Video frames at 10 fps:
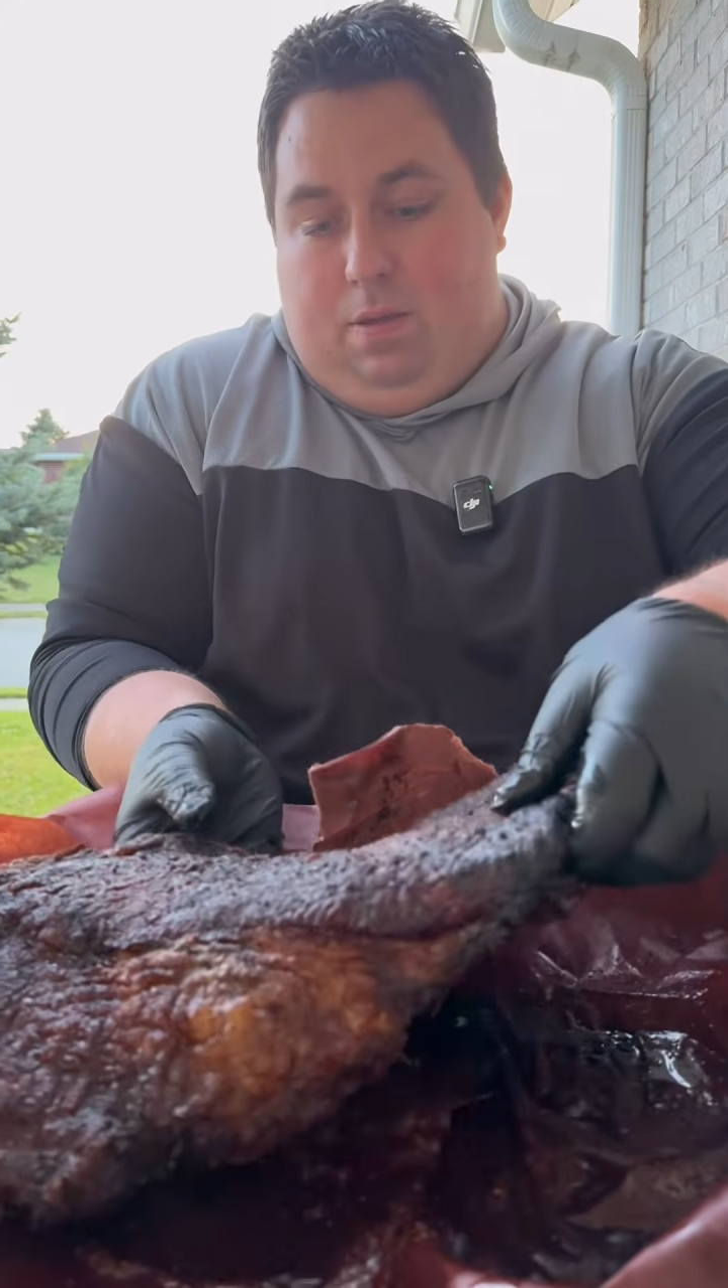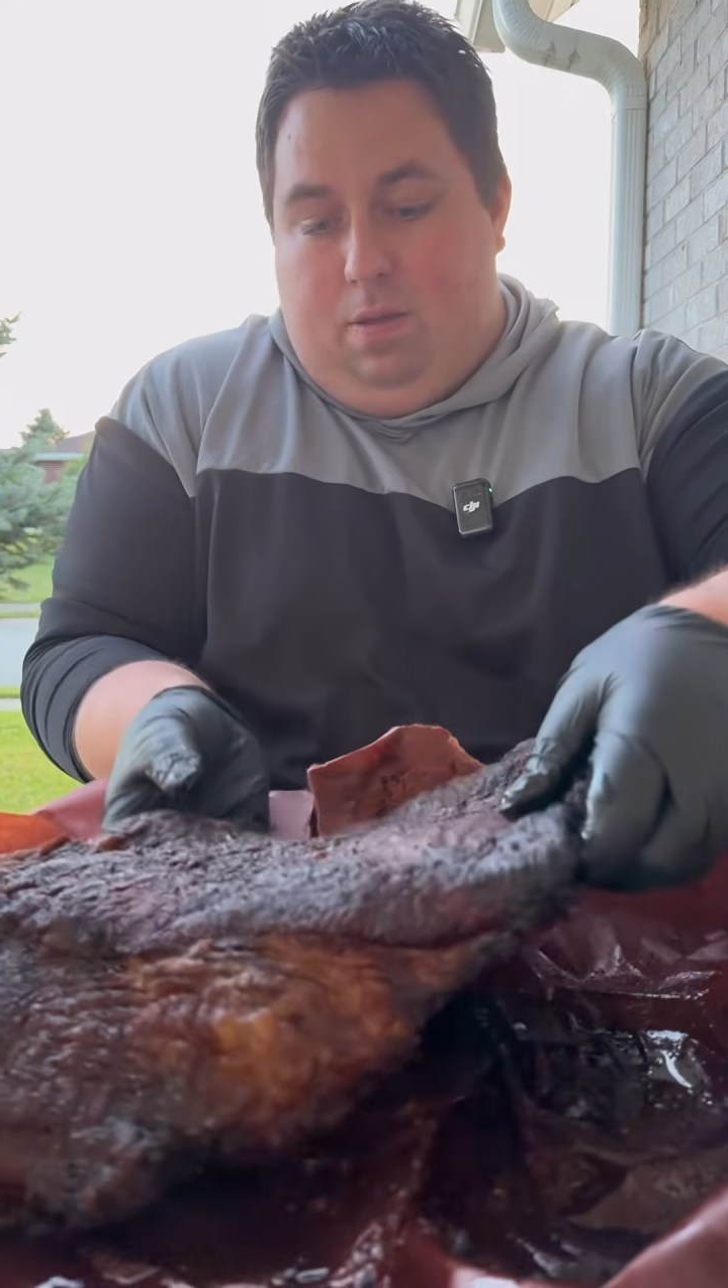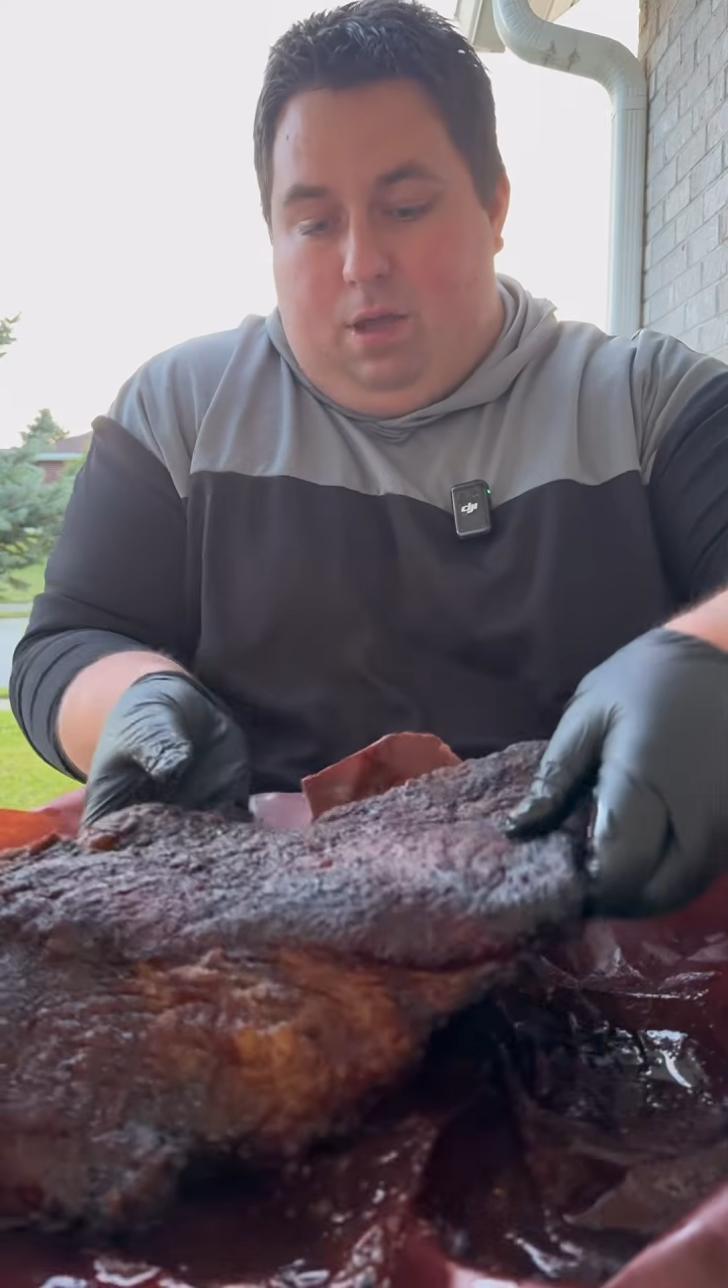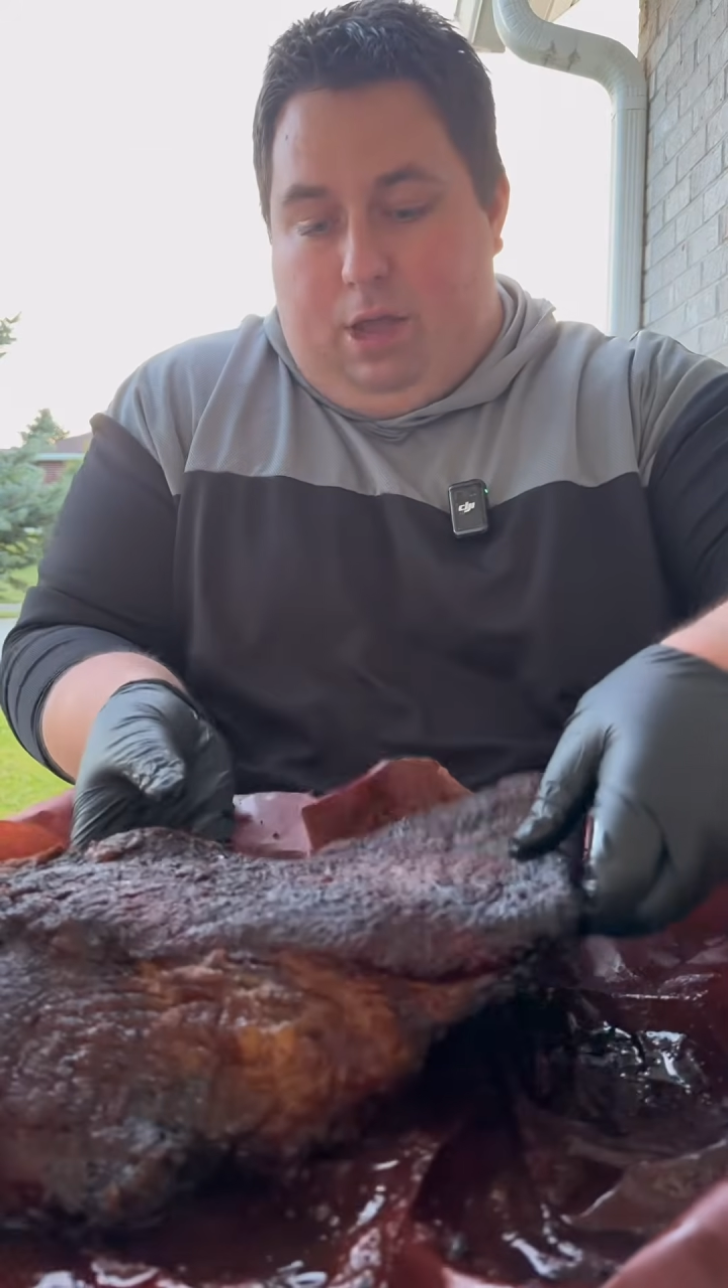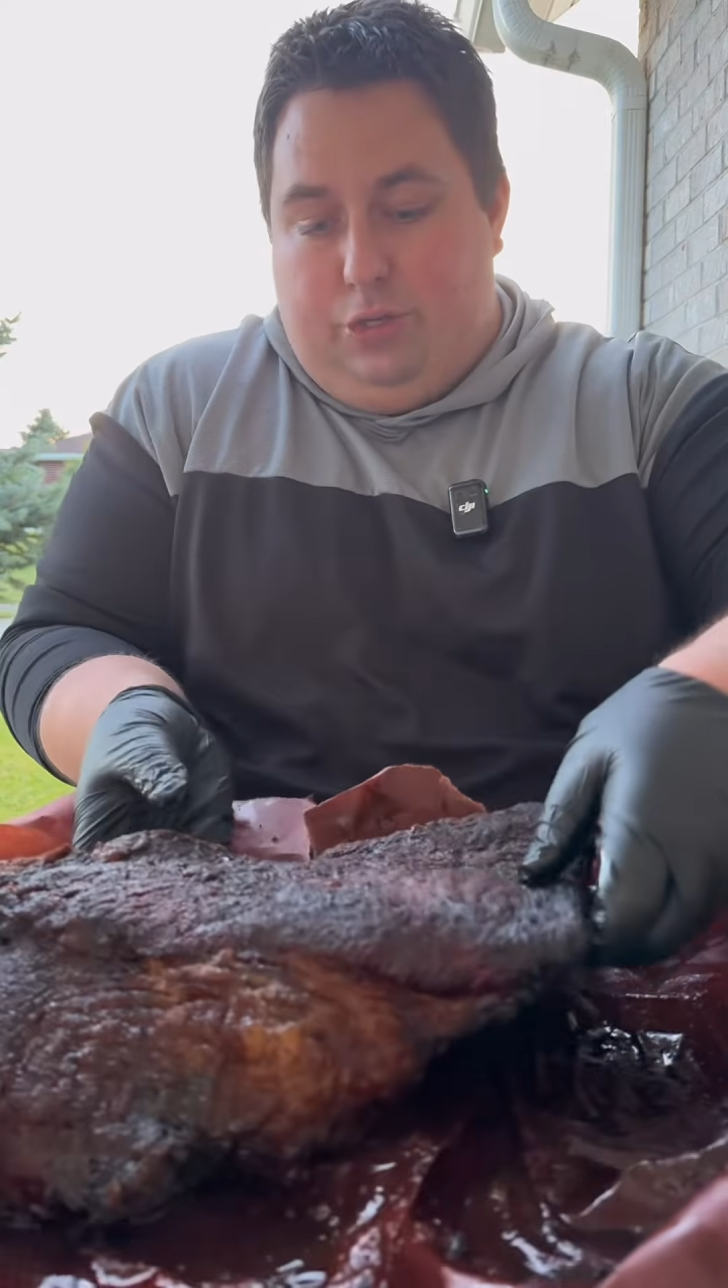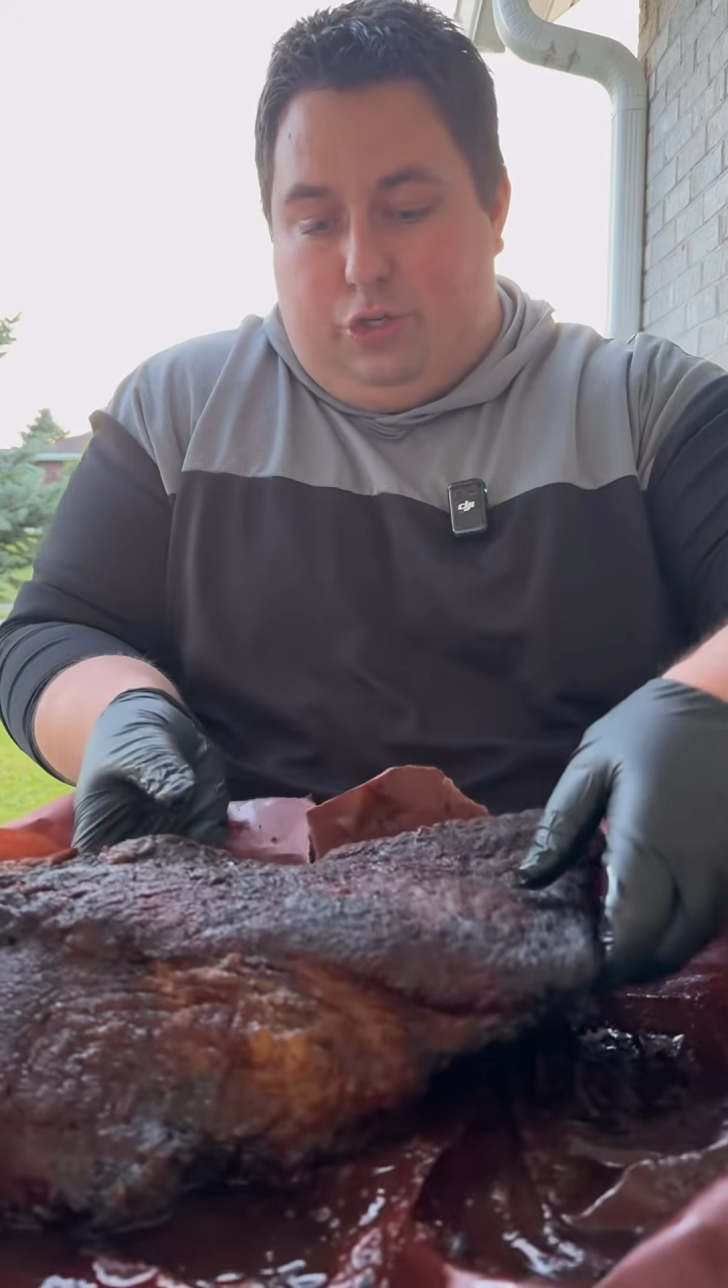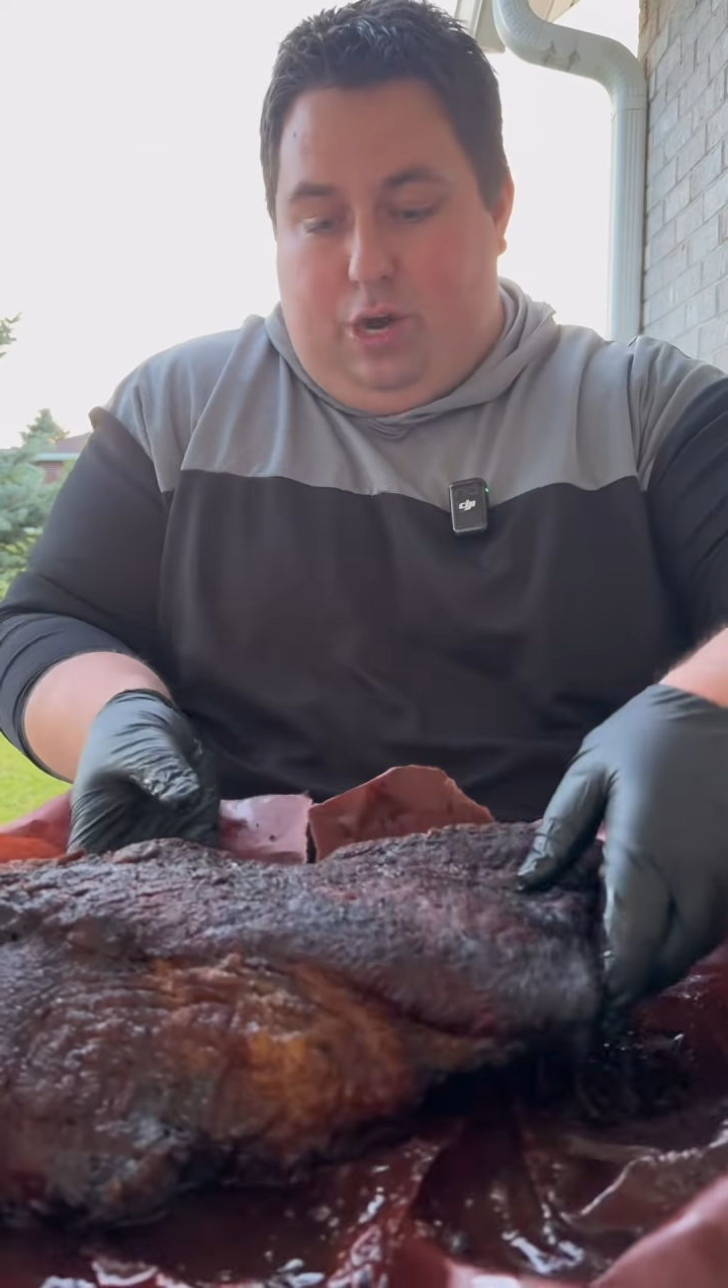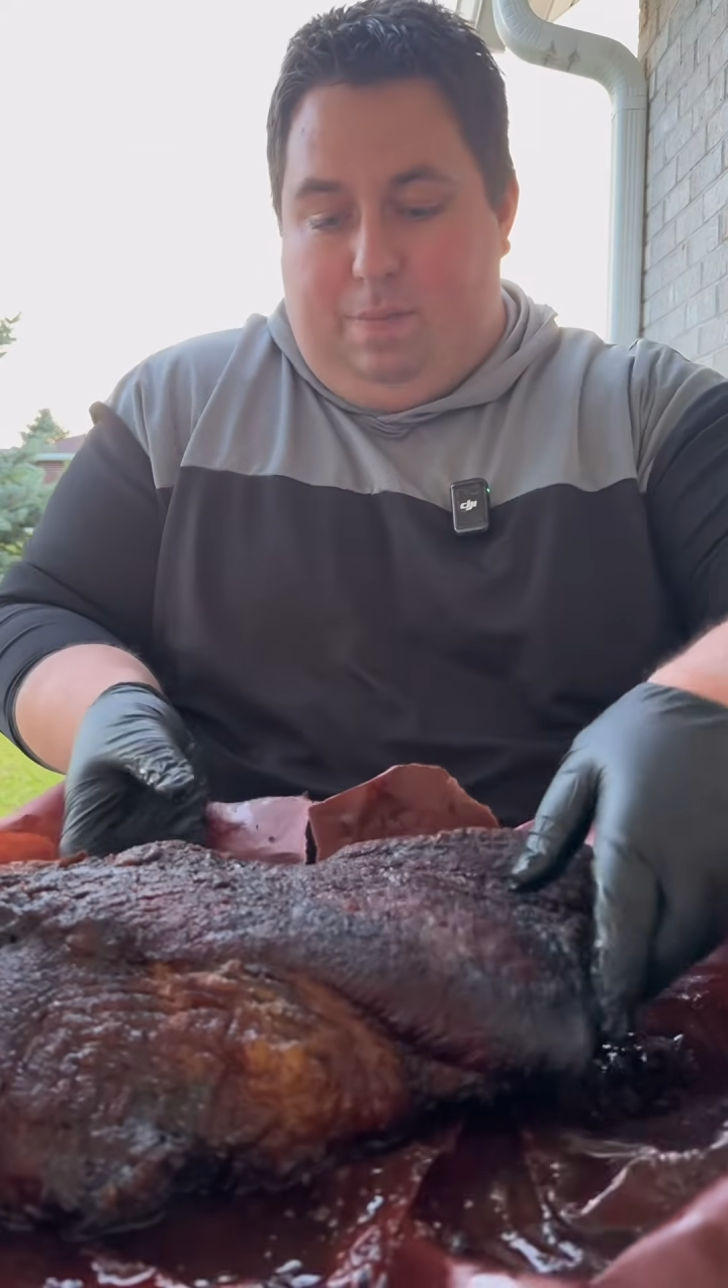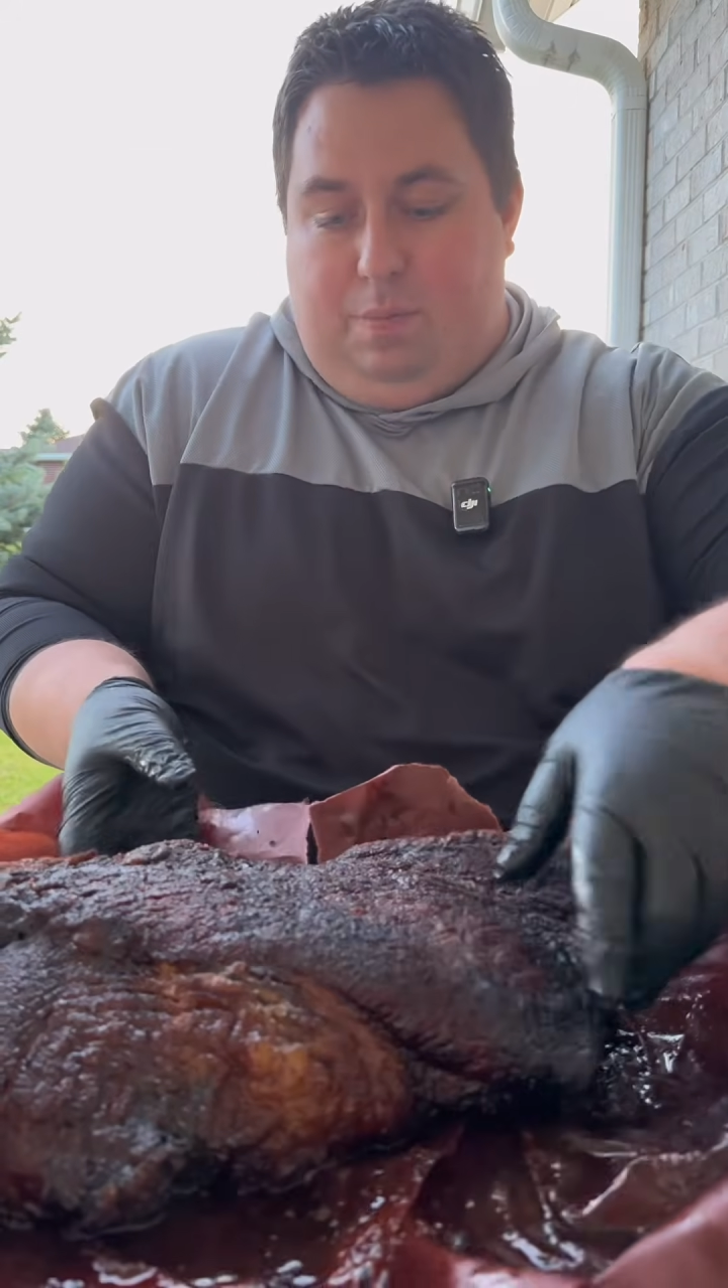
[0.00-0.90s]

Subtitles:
untrimmed